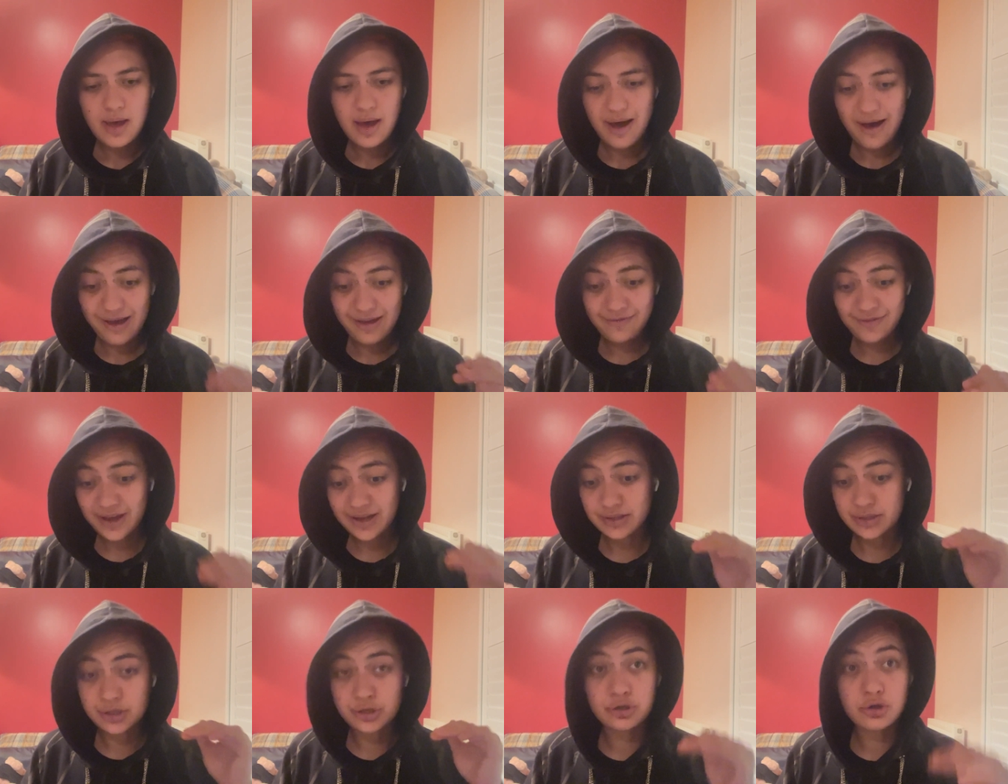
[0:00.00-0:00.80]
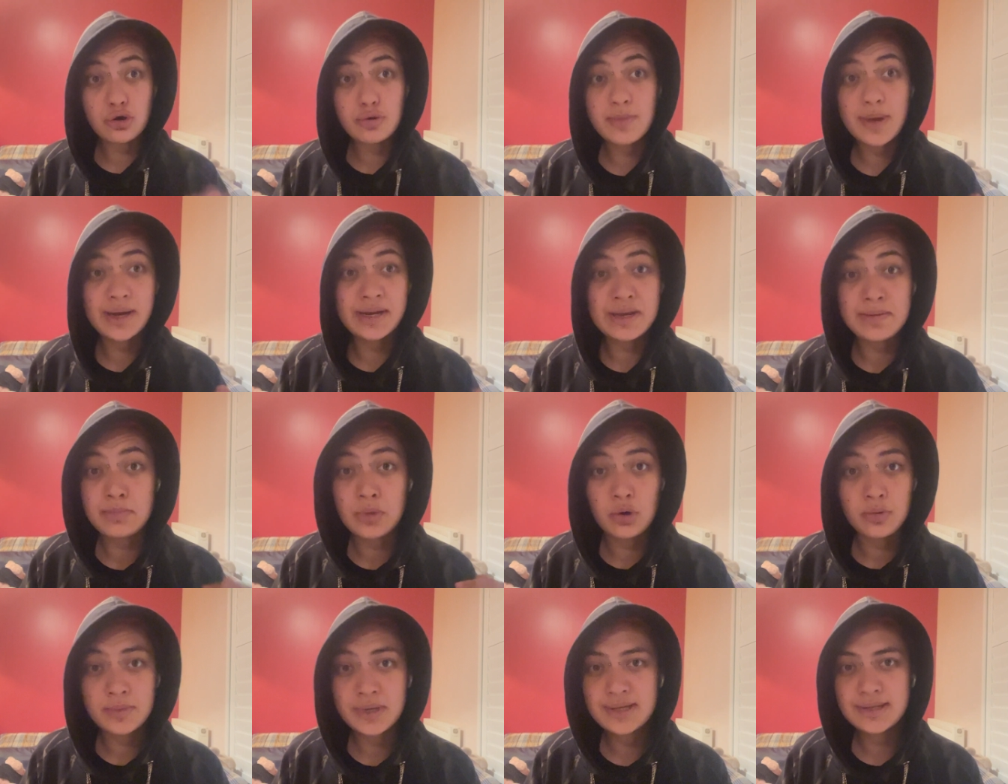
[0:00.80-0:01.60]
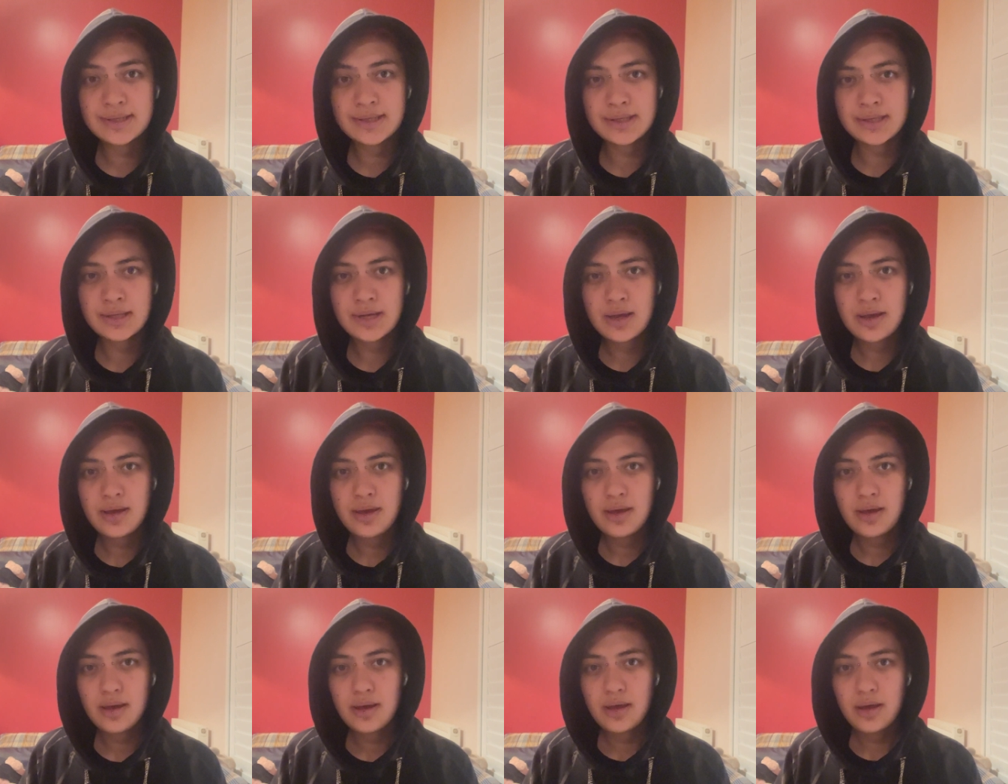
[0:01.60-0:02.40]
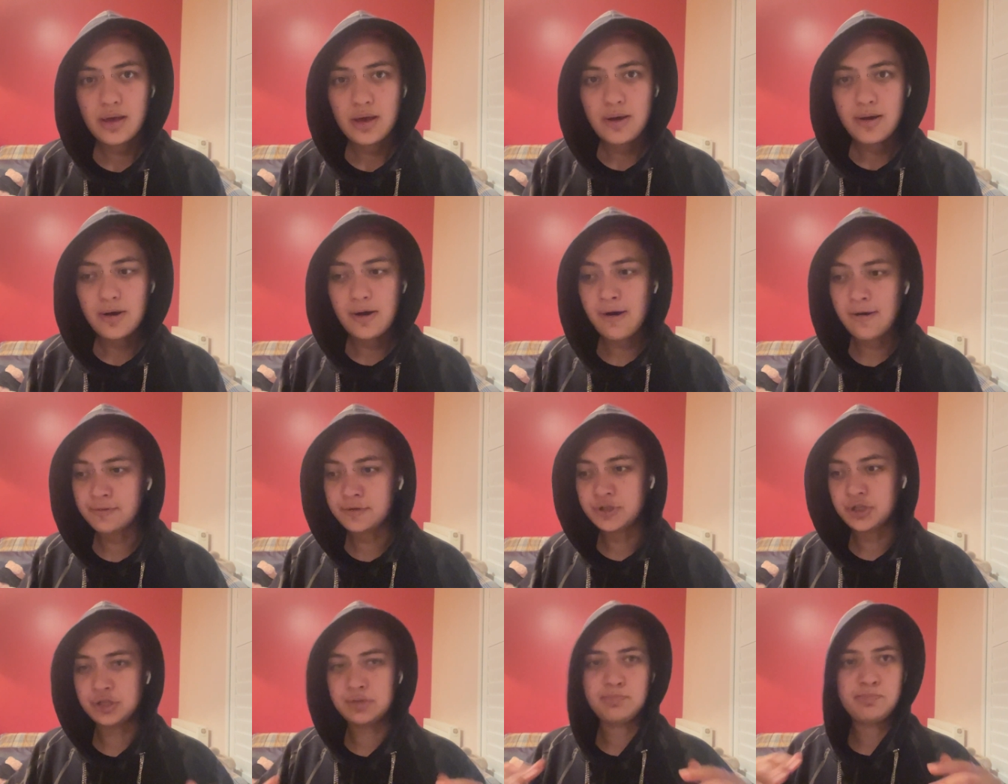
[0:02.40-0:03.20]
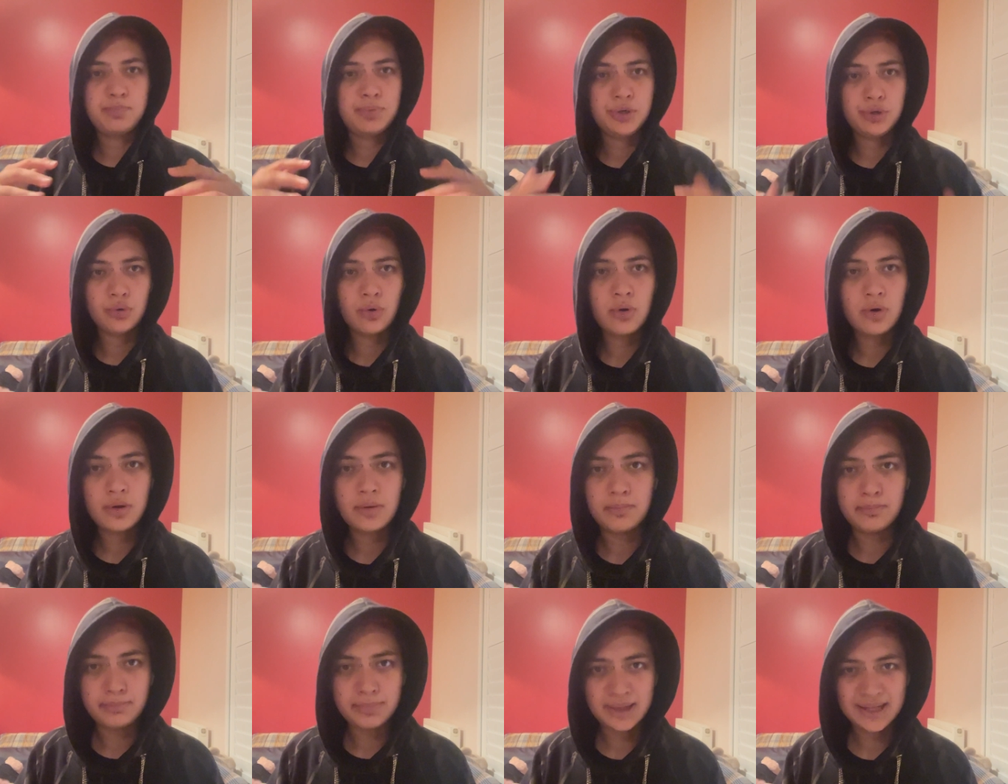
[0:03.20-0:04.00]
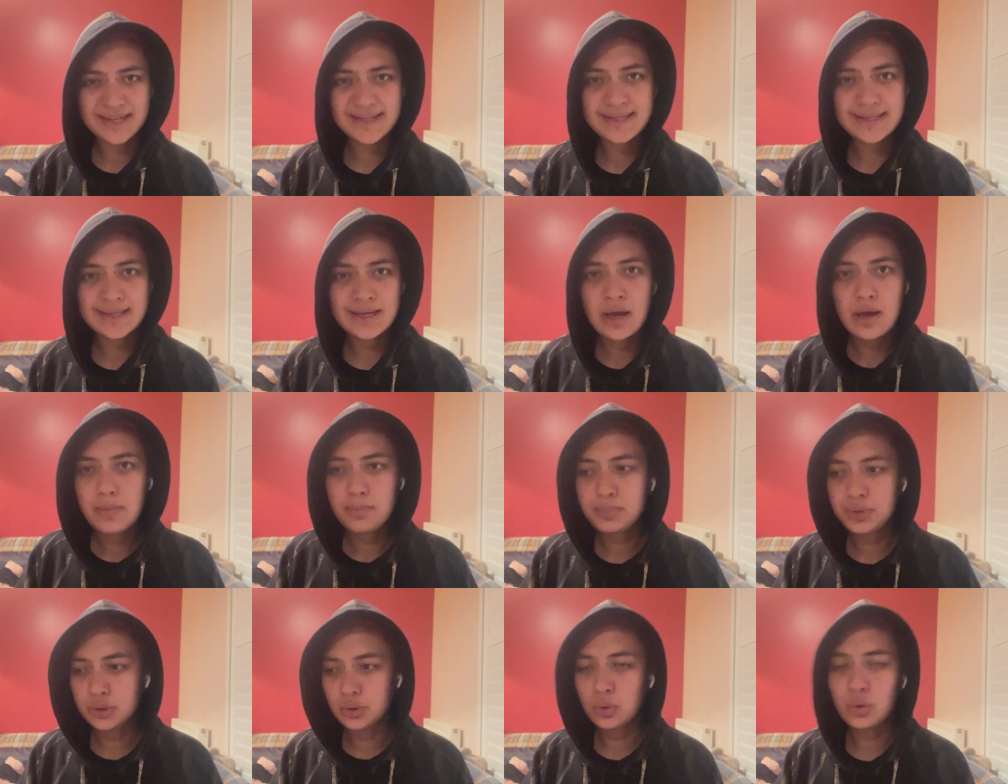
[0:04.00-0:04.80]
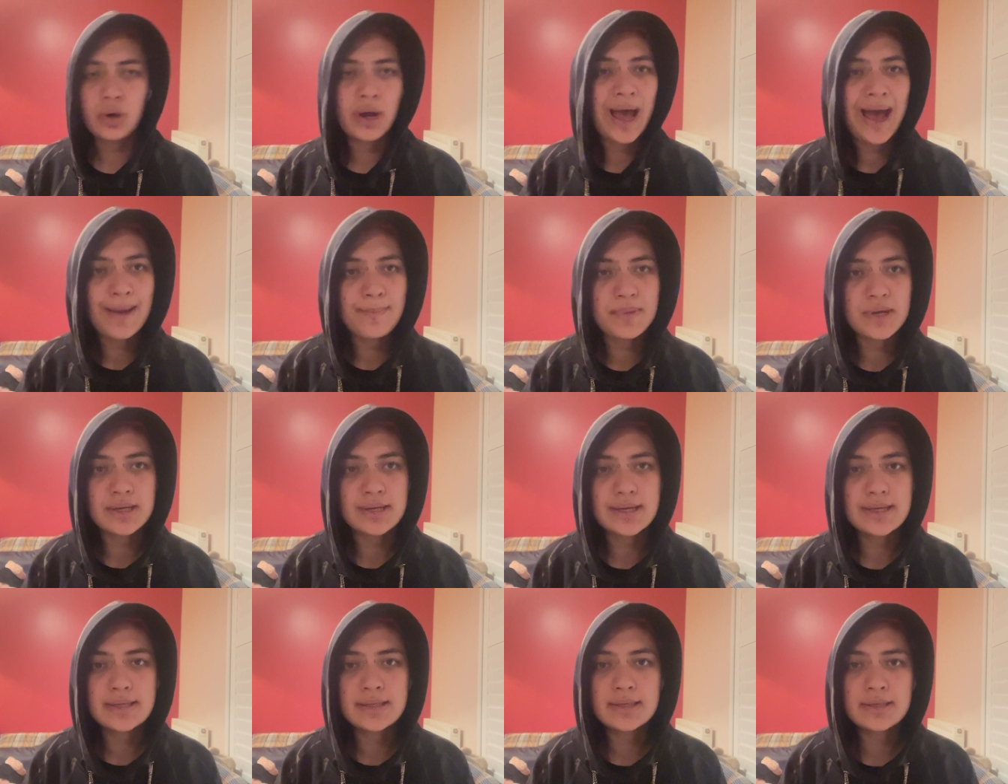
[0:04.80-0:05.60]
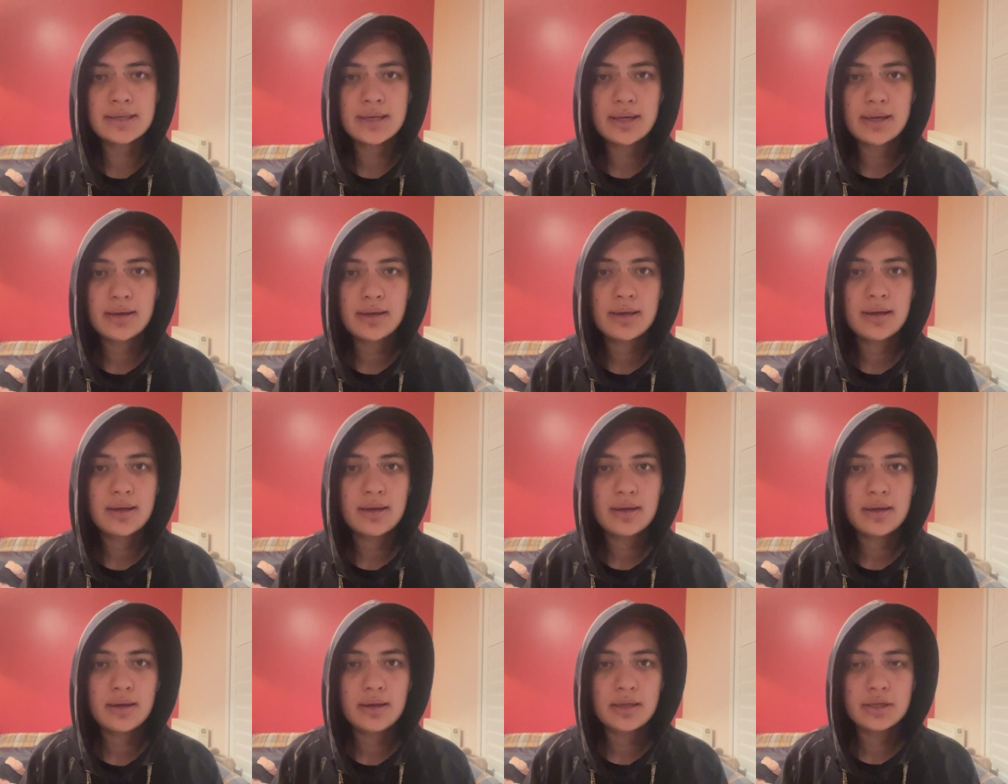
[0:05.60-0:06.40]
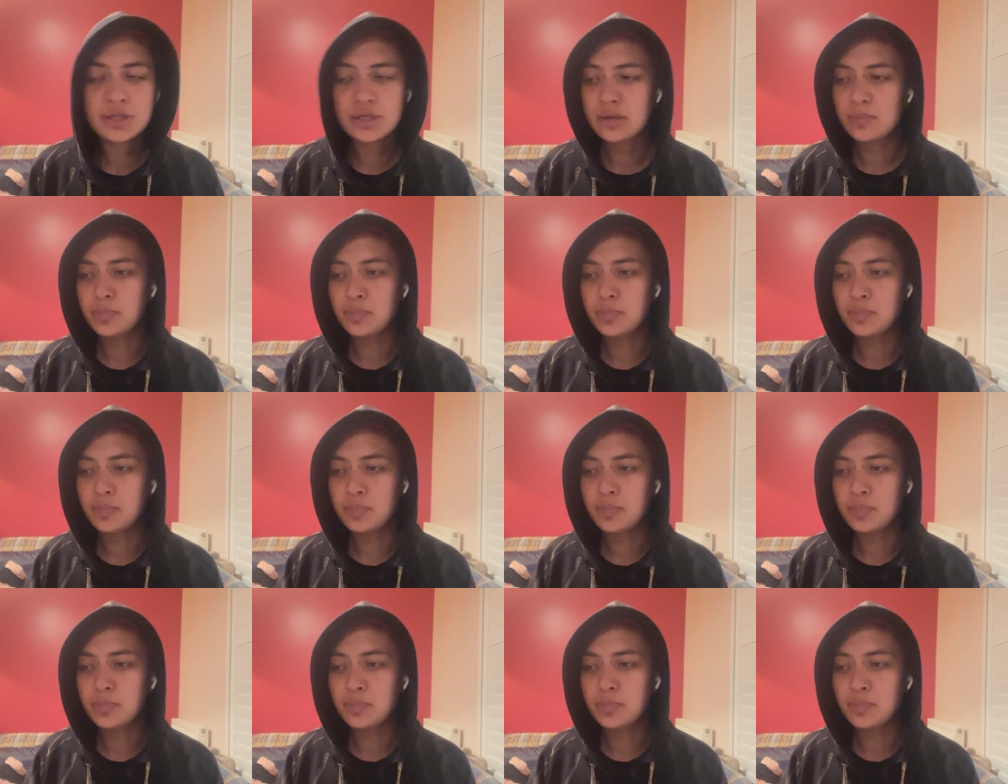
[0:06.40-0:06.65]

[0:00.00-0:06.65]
I've had so many moments of just pure bliss, pure happiness, to the